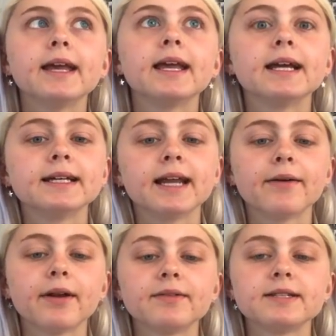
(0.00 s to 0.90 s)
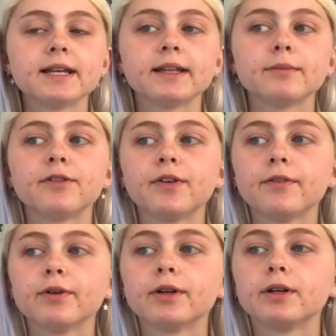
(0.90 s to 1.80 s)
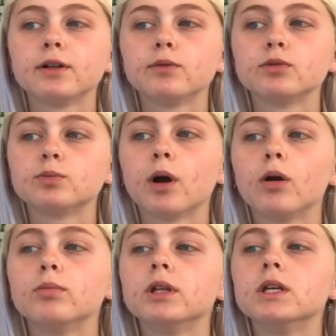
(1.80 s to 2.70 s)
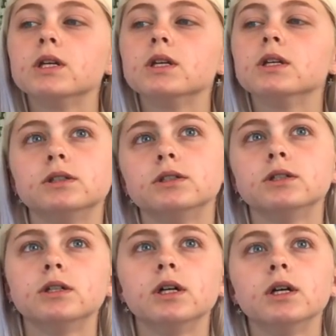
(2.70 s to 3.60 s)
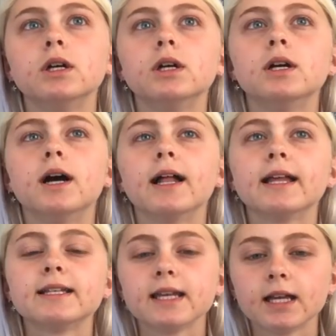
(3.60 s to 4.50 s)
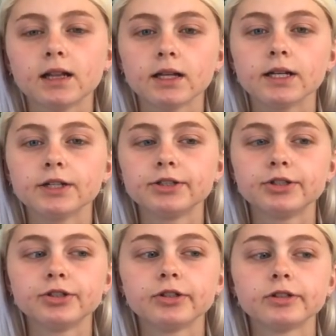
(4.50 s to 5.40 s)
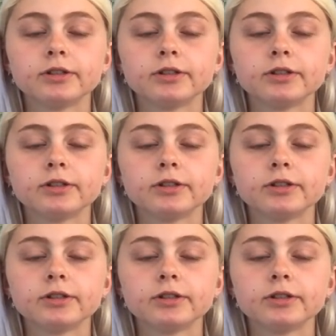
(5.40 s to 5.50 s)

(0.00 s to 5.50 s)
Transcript: And I would have to say that my favorite was probably, I liked English.